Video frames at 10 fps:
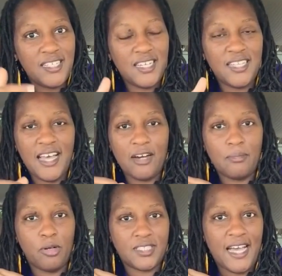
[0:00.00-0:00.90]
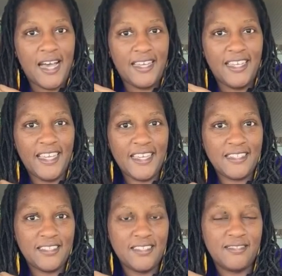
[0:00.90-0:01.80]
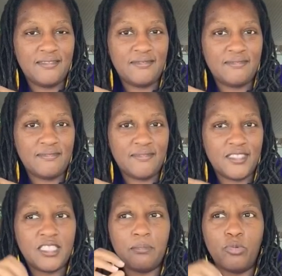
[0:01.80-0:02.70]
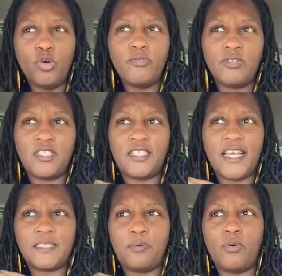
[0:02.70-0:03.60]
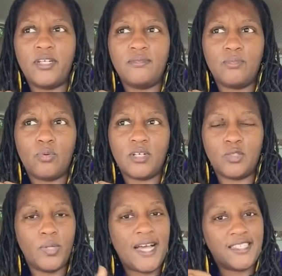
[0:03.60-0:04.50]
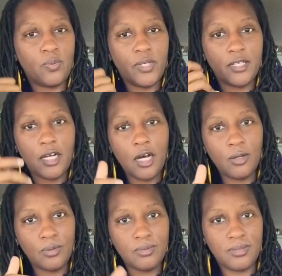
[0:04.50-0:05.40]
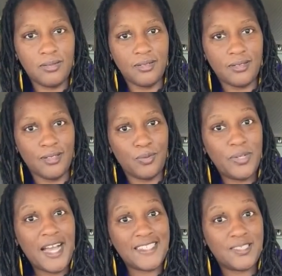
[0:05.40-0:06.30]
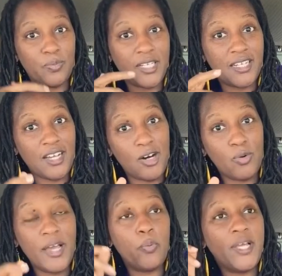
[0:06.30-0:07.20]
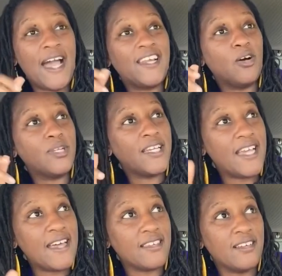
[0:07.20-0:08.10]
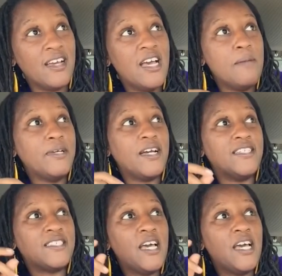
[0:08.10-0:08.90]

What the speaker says: Allow the Most High in to move you to the next point, because we got somewhere to go. We got somewhere to go, and we got to go together, because